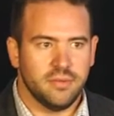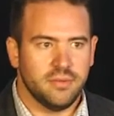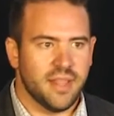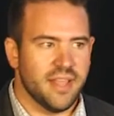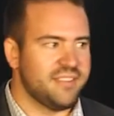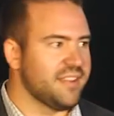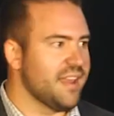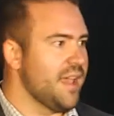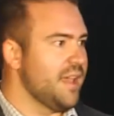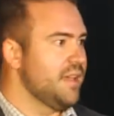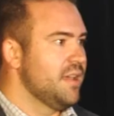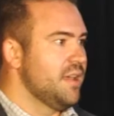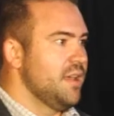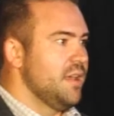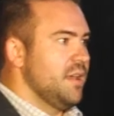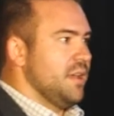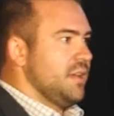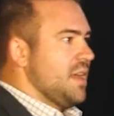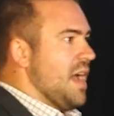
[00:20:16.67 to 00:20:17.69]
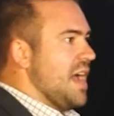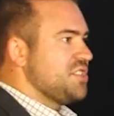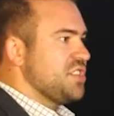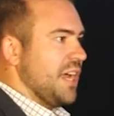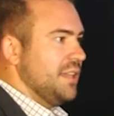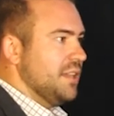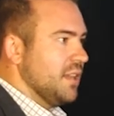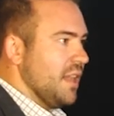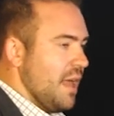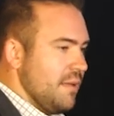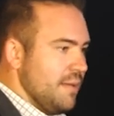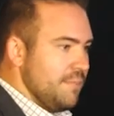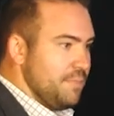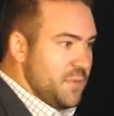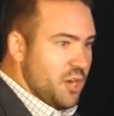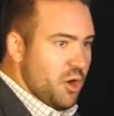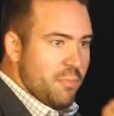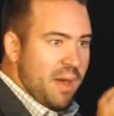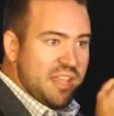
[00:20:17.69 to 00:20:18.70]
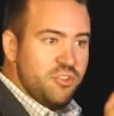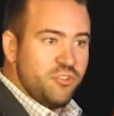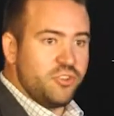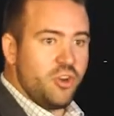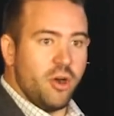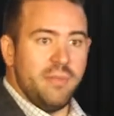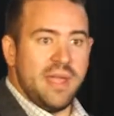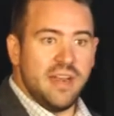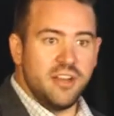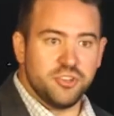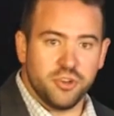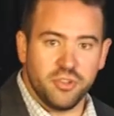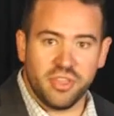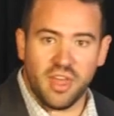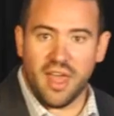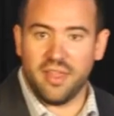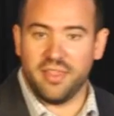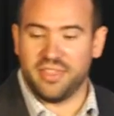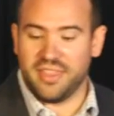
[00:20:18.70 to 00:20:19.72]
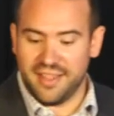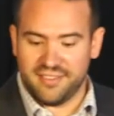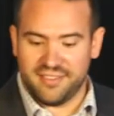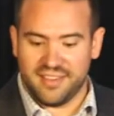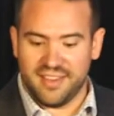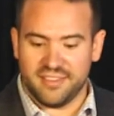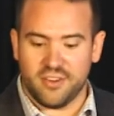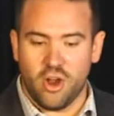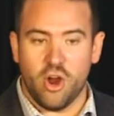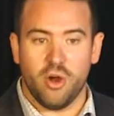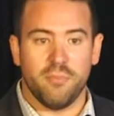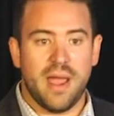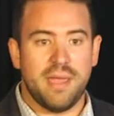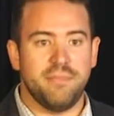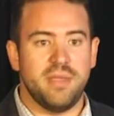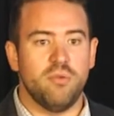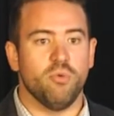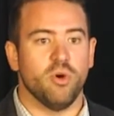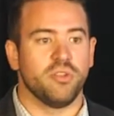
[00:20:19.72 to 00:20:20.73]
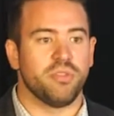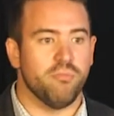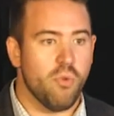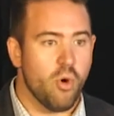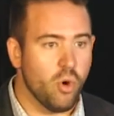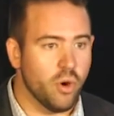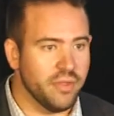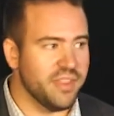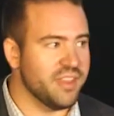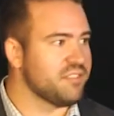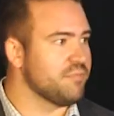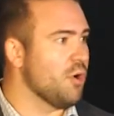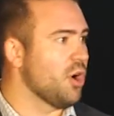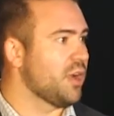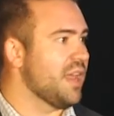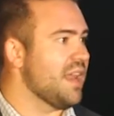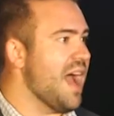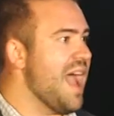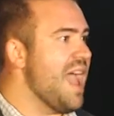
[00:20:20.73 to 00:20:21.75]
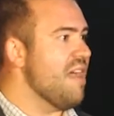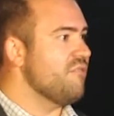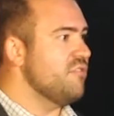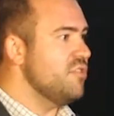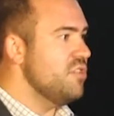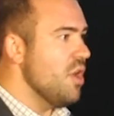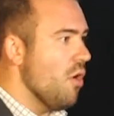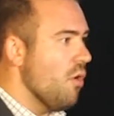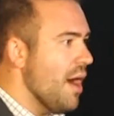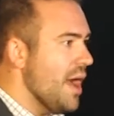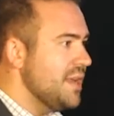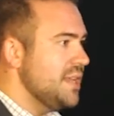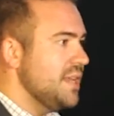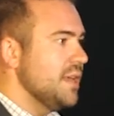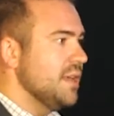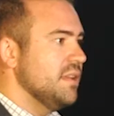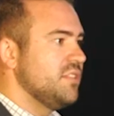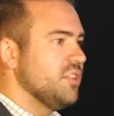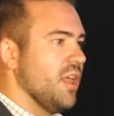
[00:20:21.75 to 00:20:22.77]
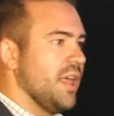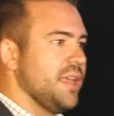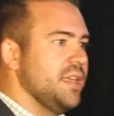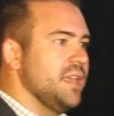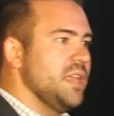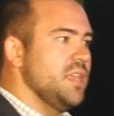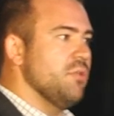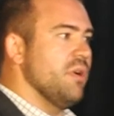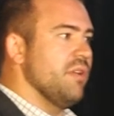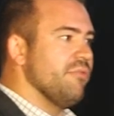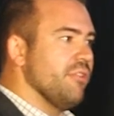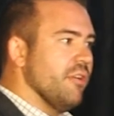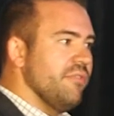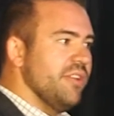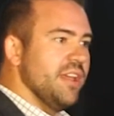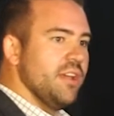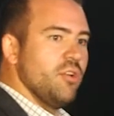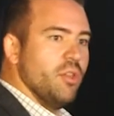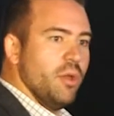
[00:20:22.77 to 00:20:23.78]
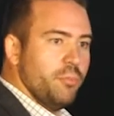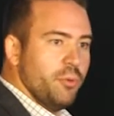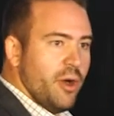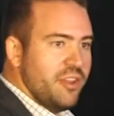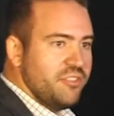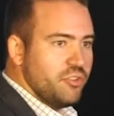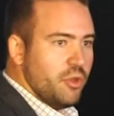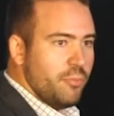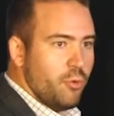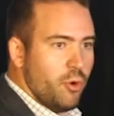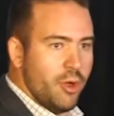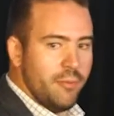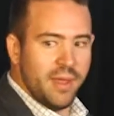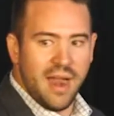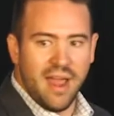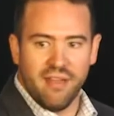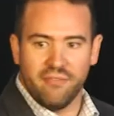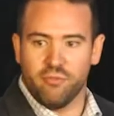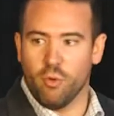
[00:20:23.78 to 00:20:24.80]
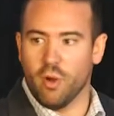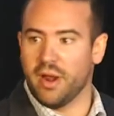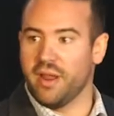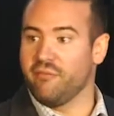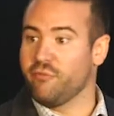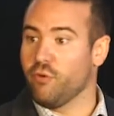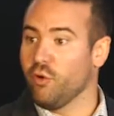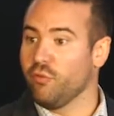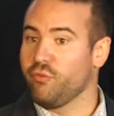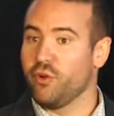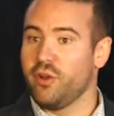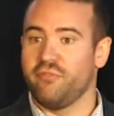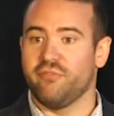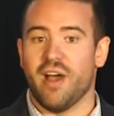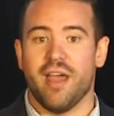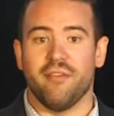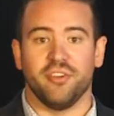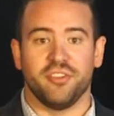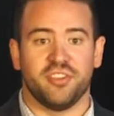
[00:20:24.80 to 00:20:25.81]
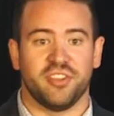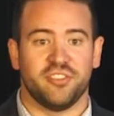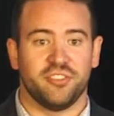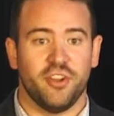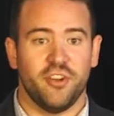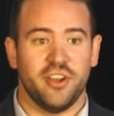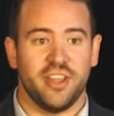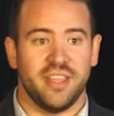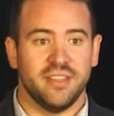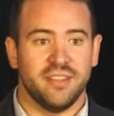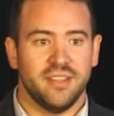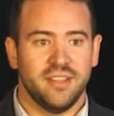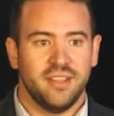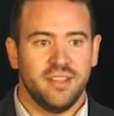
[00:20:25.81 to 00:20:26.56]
They say, gosh, my used car manager thinks this car might be worth more in this market. I have no idea until I can get you in for a vehicle appraisal appointment. I have one at 445 or 630.